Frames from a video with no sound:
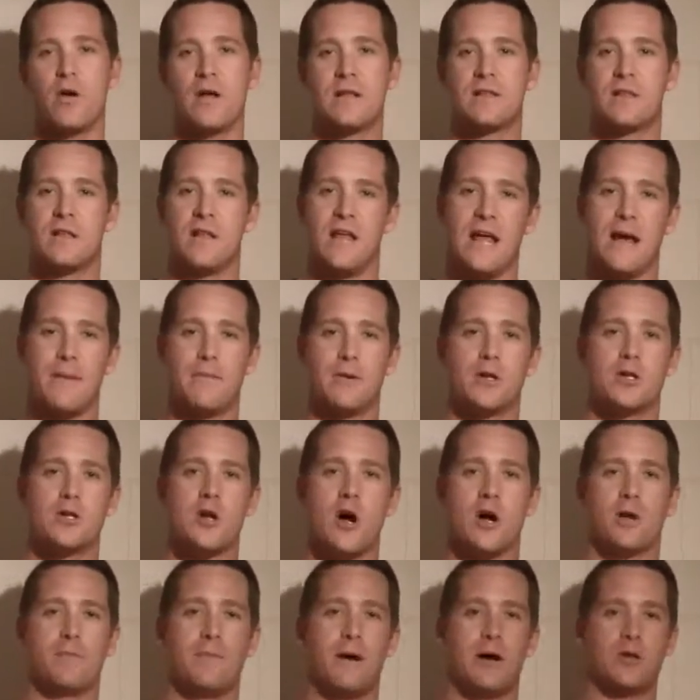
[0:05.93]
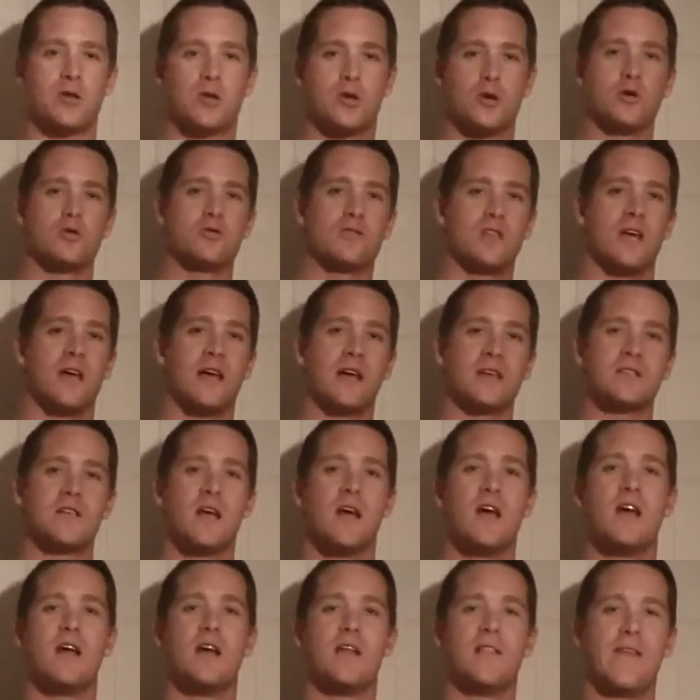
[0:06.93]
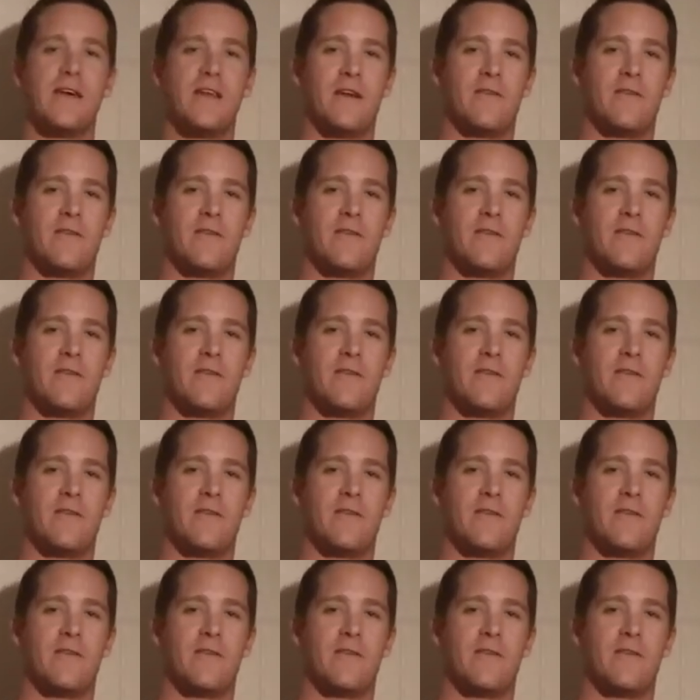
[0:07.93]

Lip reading: And today I'm going to talk about two things that